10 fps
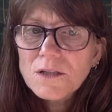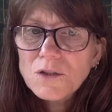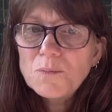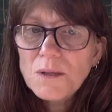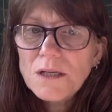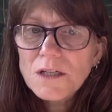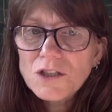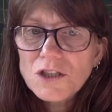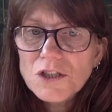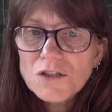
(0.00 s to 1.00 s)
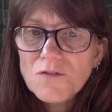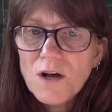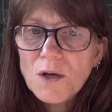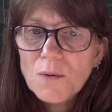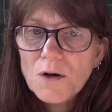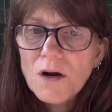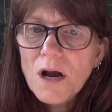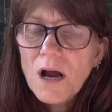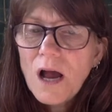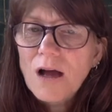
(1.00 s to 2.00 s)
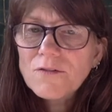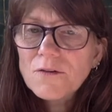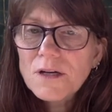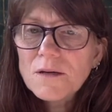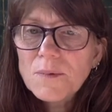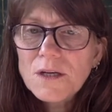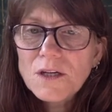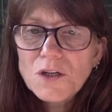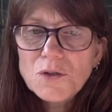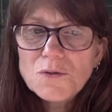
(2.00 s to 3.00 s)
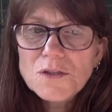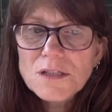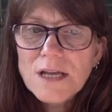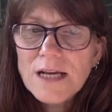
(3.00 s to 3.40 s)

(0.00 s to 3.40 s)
to be a Jesus follower after he had been accused and